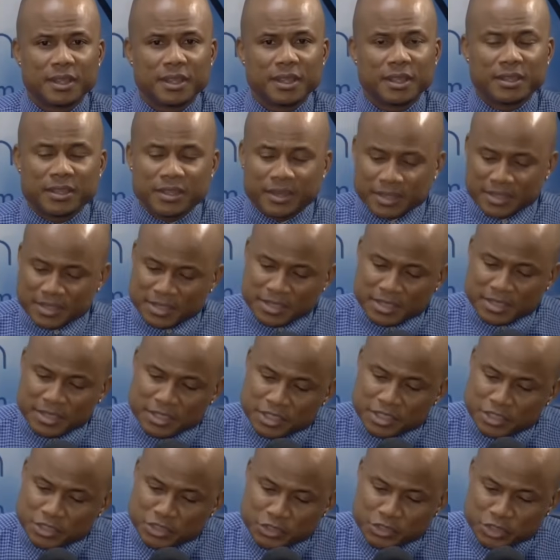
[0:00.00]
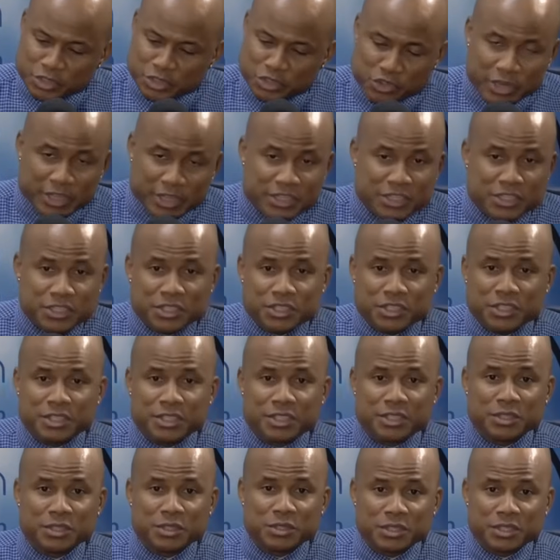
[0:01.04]
And then as these children transition
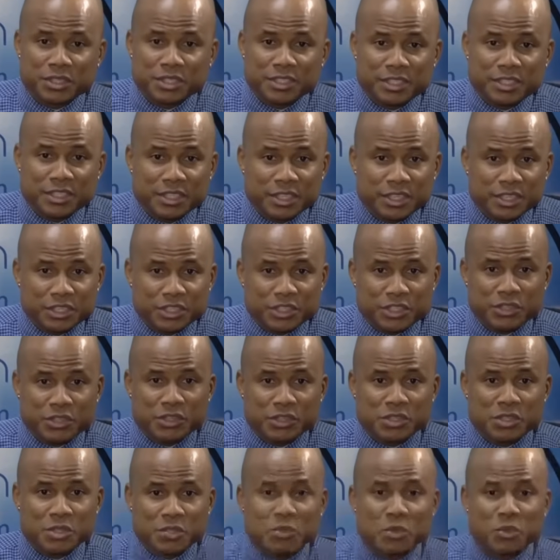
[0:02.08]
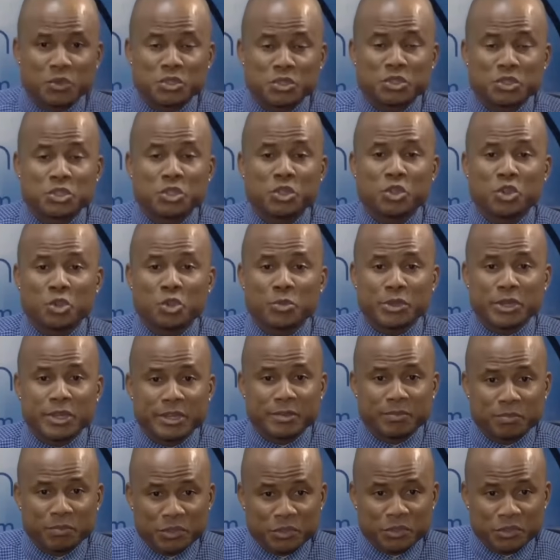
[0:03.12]
into the teenage years, the most
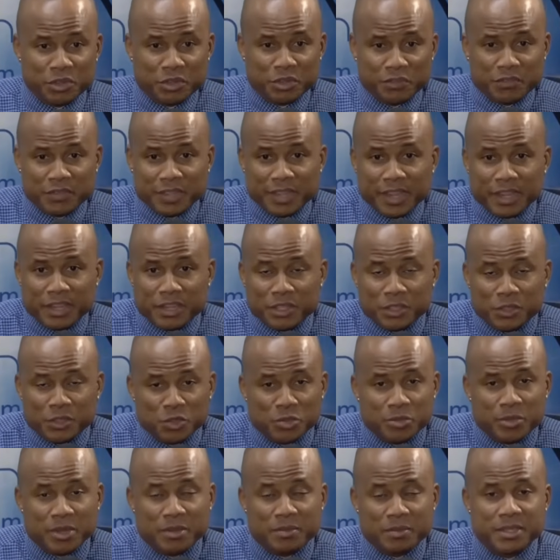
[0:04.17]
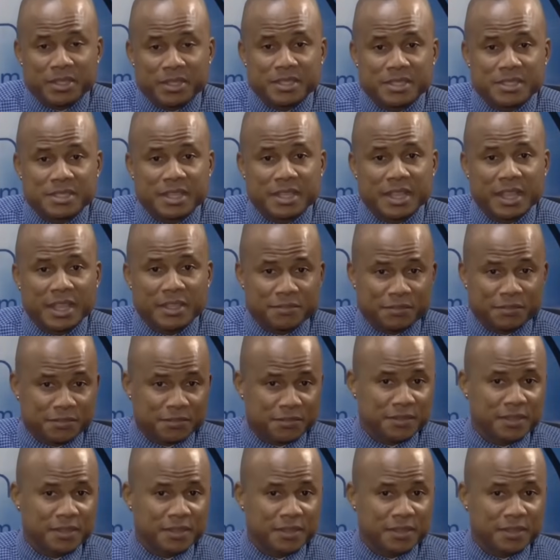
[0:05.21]
turbulent period of any human being's life,